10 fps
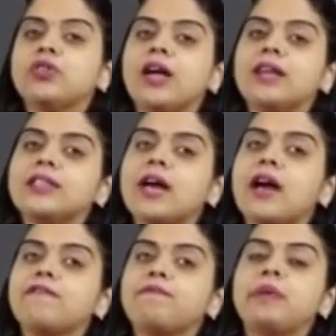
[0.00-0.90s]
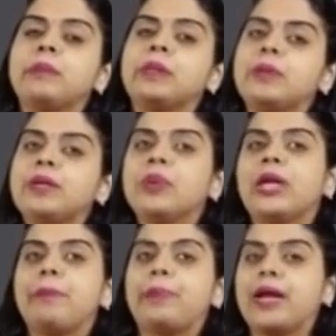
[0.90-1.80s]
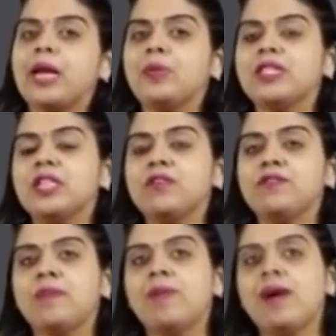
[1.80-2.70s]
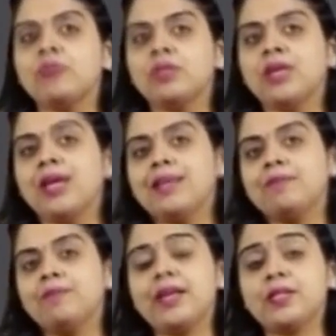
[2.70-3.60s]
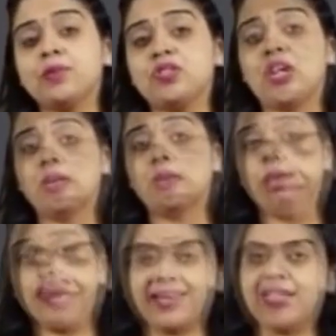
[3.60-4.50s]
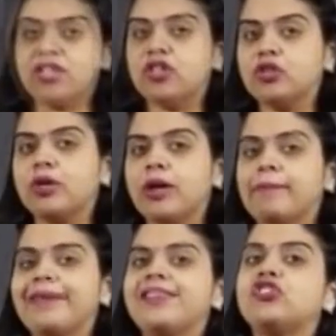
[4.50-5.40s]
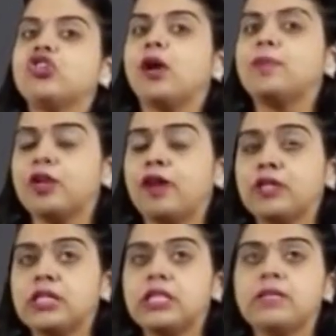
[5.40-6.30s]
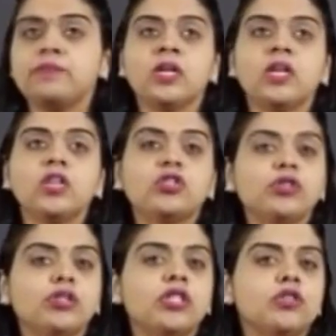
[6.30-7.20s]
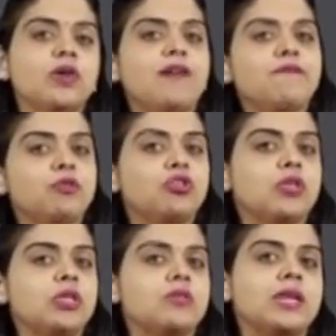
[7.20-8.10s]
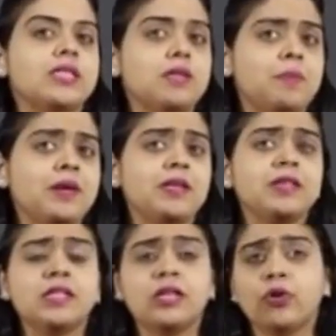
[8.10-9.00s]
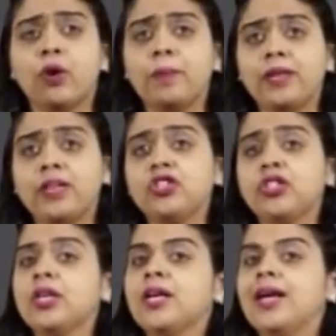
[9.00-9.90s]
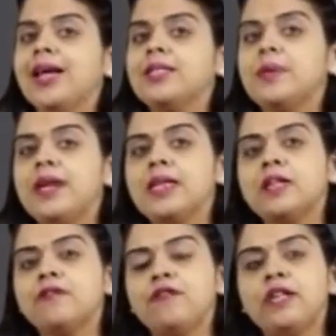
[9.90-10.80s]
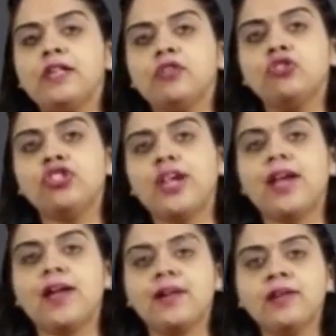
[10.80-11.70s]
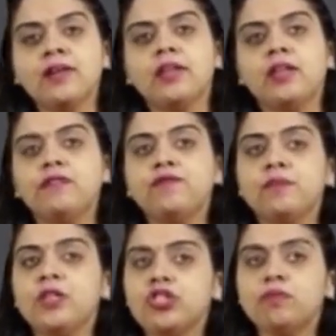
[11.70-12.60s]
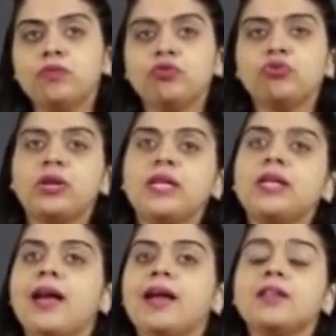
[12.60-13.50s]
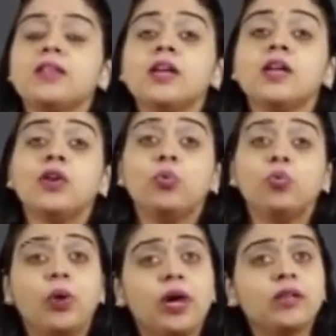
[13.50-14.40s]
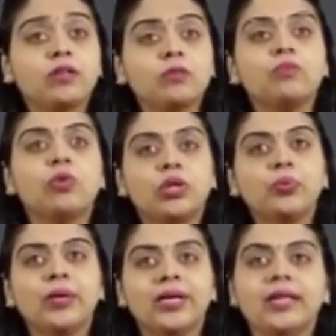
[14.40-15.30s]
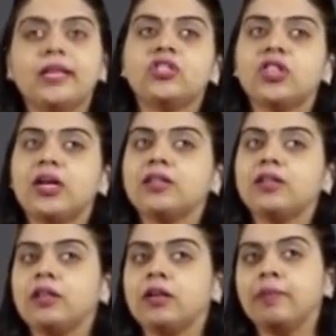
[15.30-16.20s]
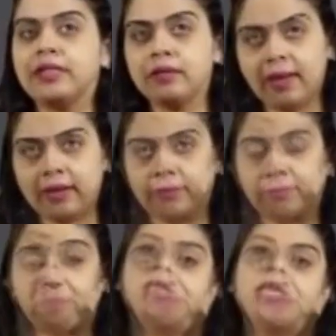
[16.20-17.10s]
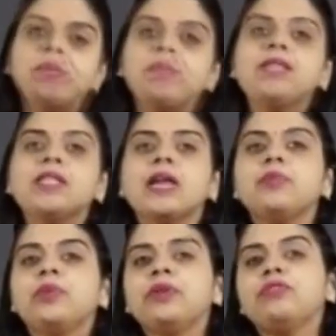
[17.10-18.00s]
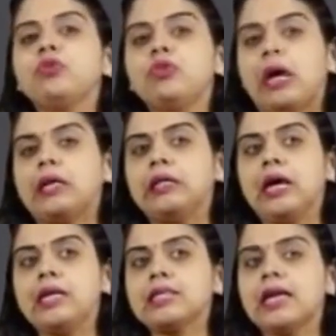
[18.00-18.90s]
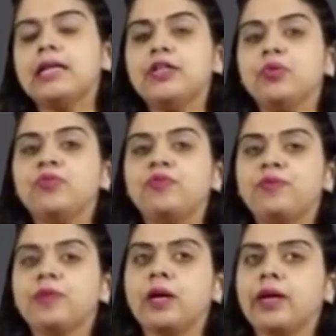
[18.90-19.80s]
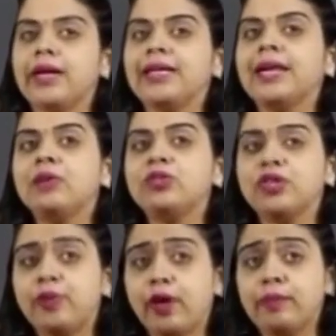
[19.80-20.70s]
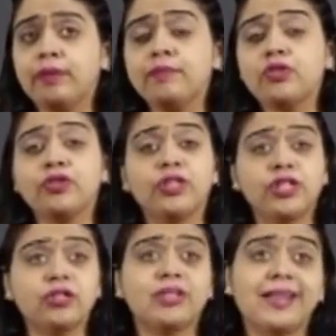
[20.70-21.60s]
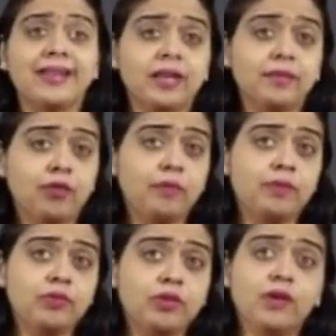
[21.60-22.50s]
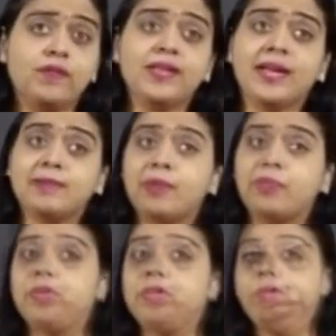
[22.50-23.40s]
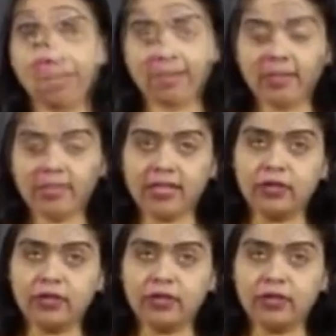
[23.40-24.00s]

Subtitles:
You can't have people being very privative about aspects which are essential to complete jobs of the team. So you need to have mutual trust, dependency, cooperation, as well as a feeling to share information mutually and work to motivate each other in a better manner. There may be time when you do tasks and you encounter problems, so you need to delegate problem solving, come up with clear